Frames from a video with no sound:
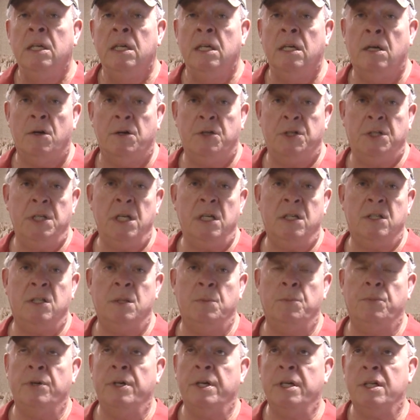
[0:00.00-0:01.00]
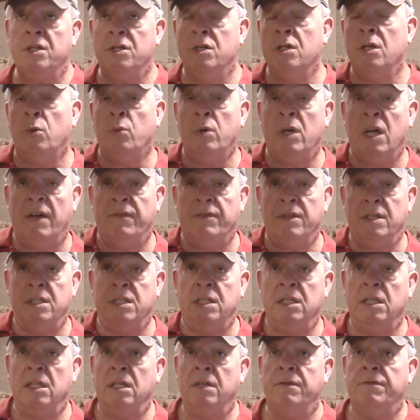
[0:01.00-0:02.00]
In our sticks and bricks, you know, we have the
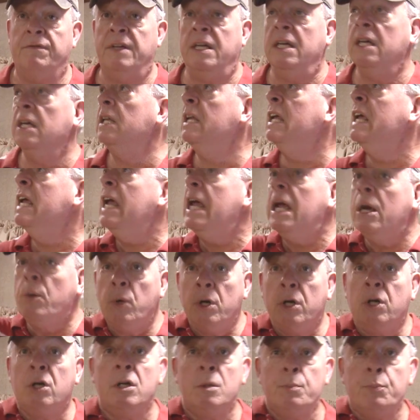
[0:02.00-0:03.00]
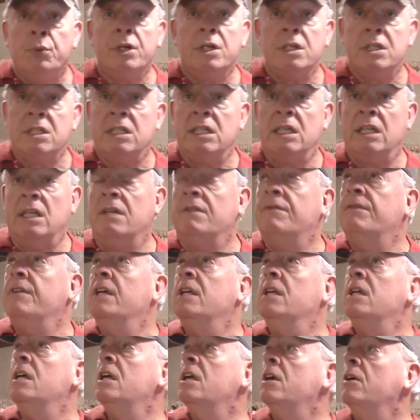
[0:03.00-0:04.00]
ceiling fan. And we couldn't put a ceiling
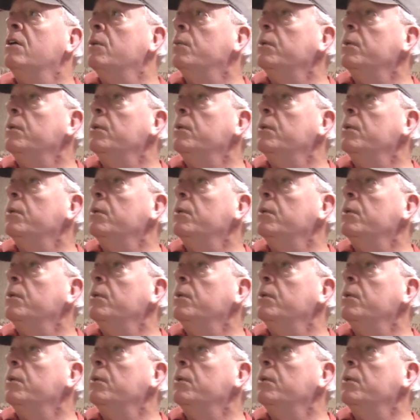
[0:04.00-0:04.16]
fan here.